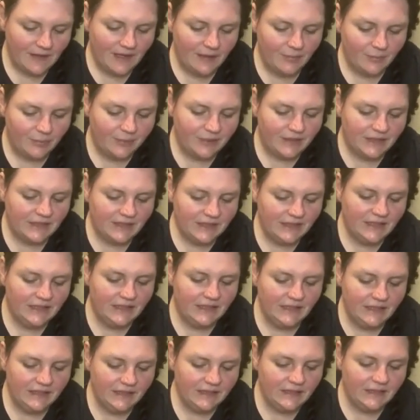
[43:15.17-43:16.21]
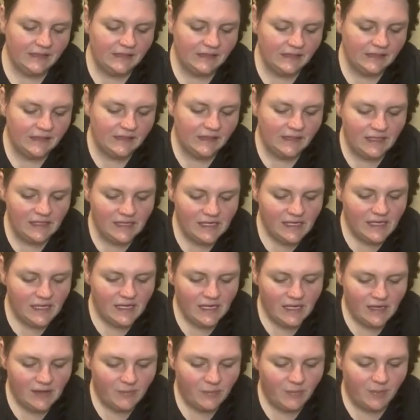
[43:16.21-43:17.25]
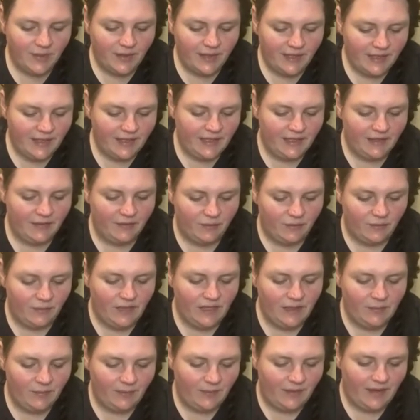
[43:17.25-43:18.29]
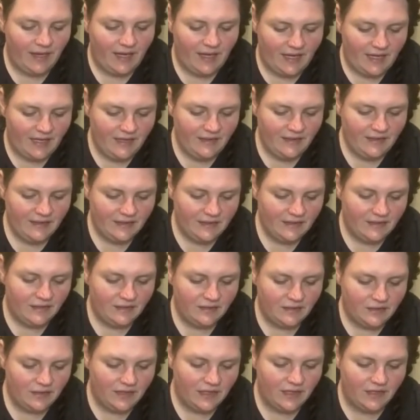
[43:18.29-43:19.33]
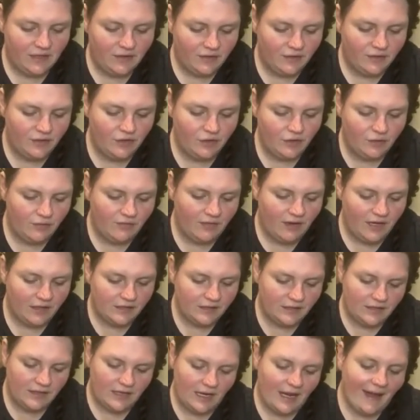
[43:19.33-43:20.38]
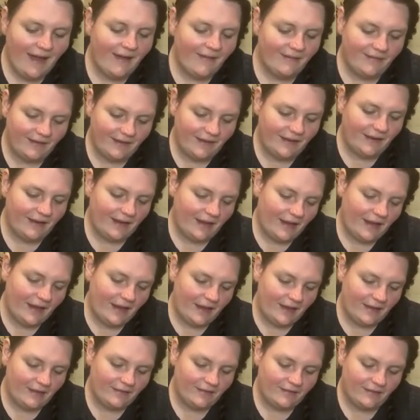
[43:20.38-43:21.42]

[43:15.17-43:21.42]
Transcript: please put in replay so I know you watched it after the live.